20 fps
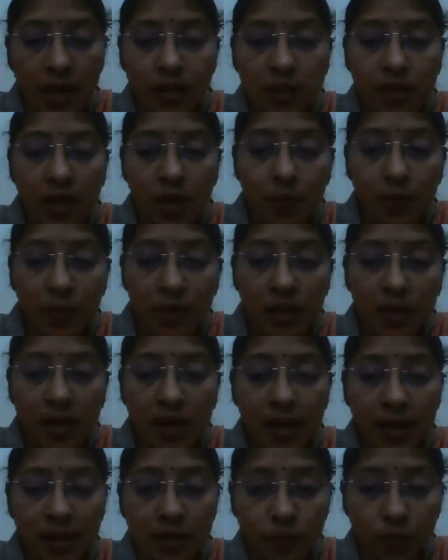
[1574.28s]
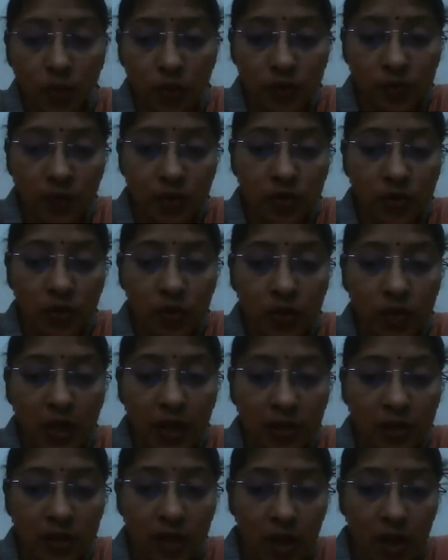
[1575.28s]
as rapidly as possible so
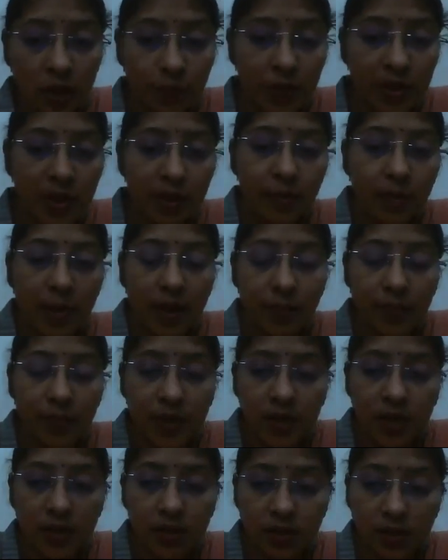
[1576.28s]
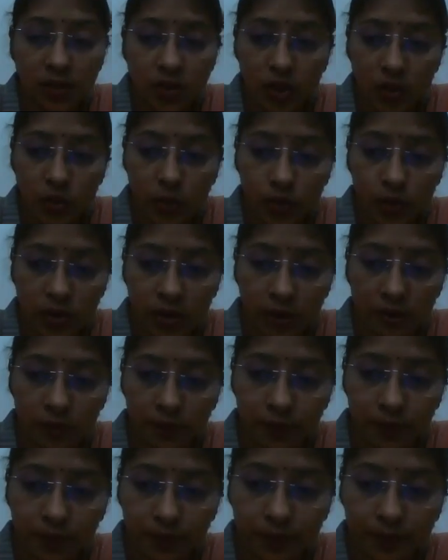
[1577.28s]
that therapy may be
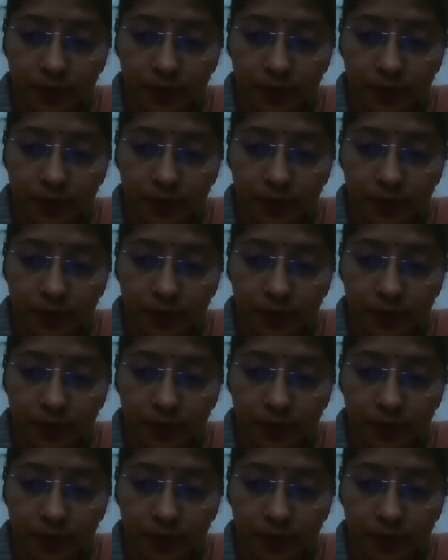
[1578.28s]
instituted.